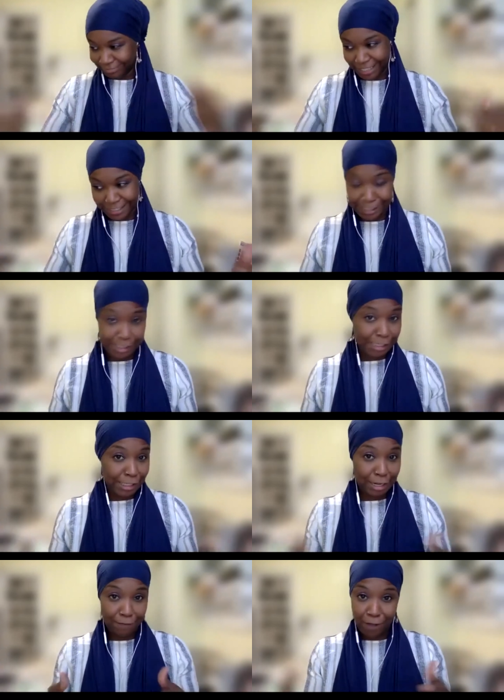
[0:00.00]
this
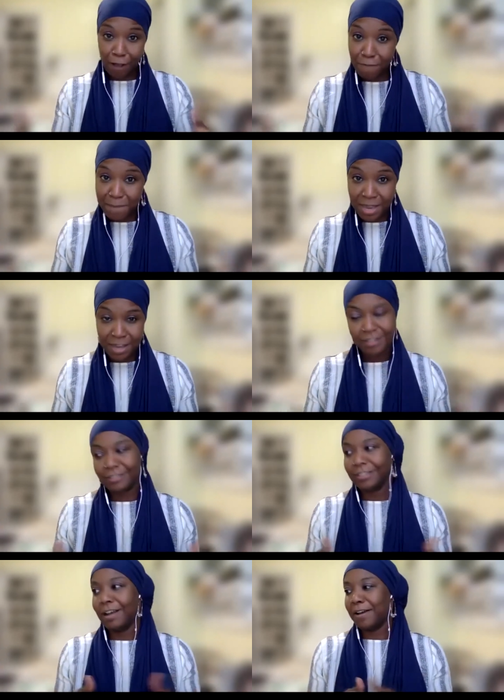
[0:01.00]
doesn't involve me.
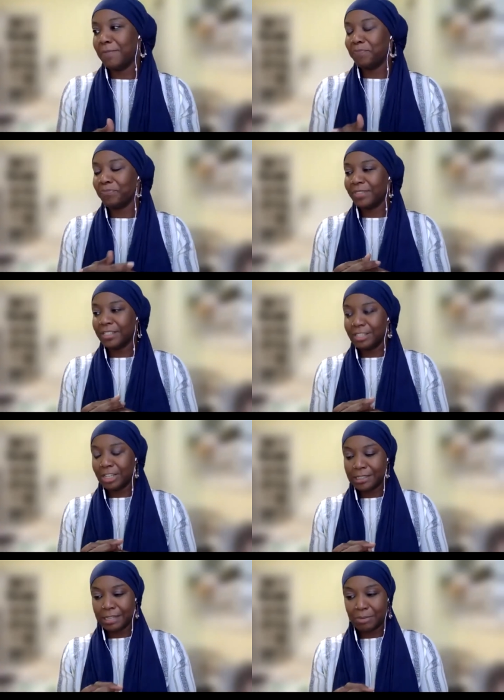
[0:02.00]
This
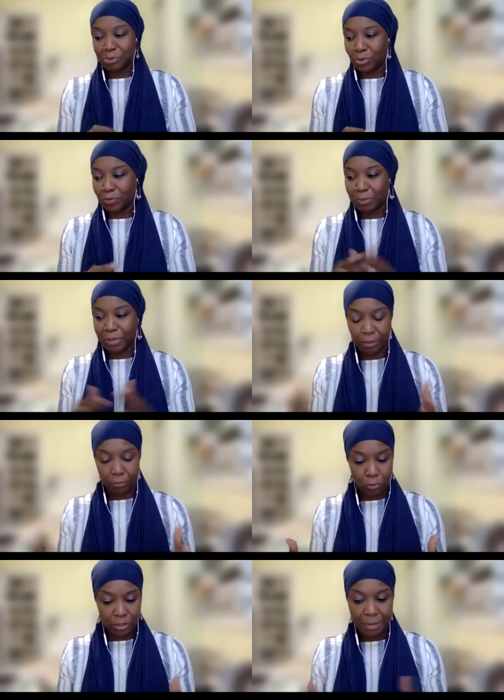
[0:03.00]
doesn't sort of play a
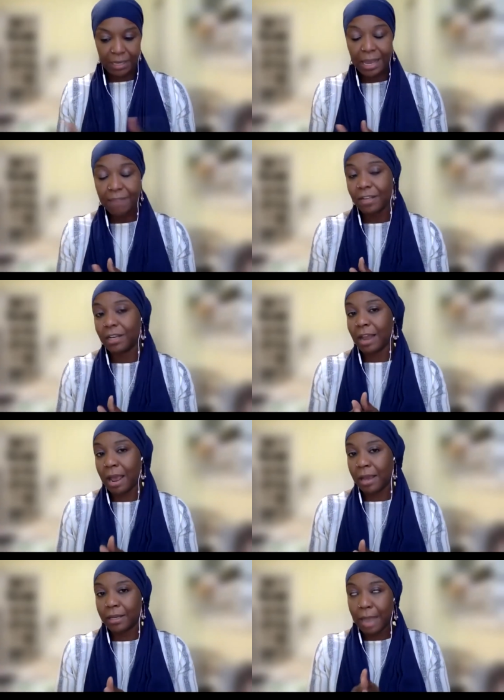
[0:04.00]
role in my life. And
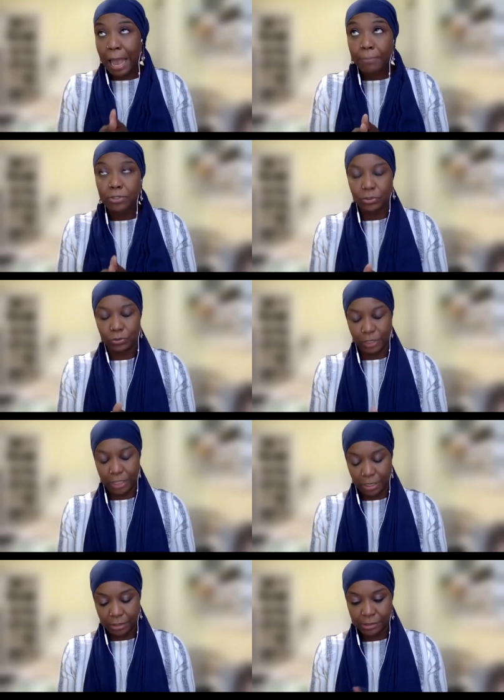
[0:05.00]
it absolutely
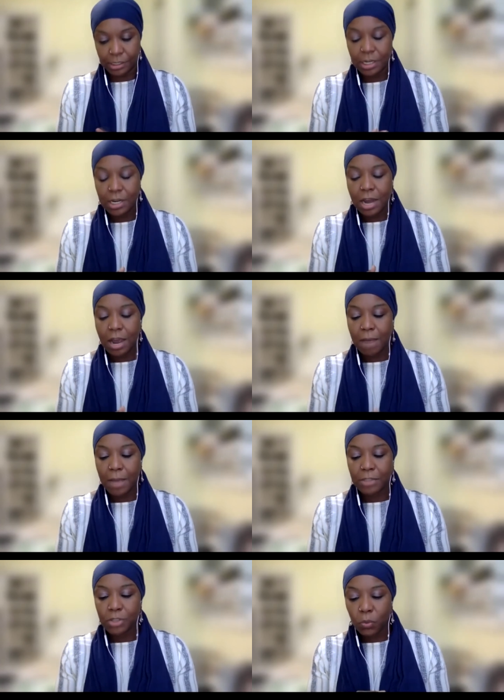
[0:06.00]
does.
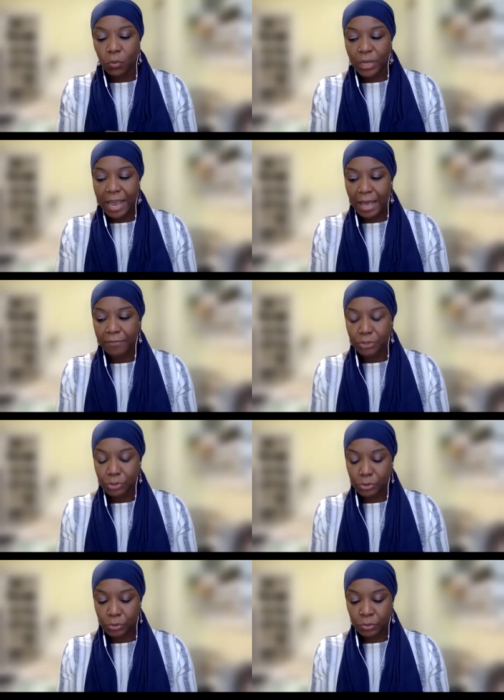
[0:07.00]
And so we have
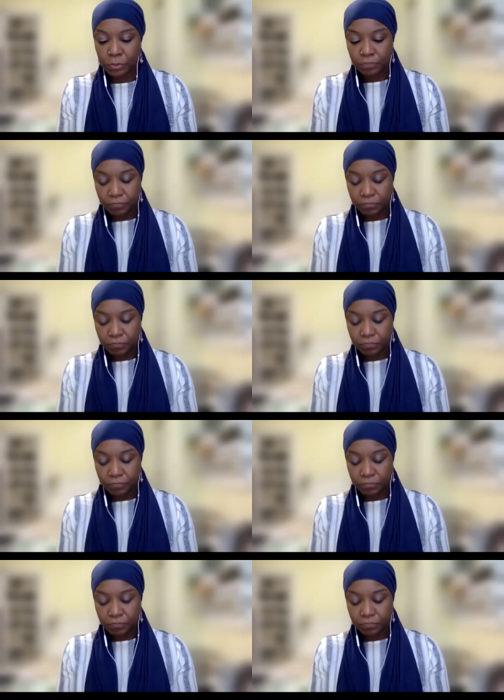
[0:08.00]
to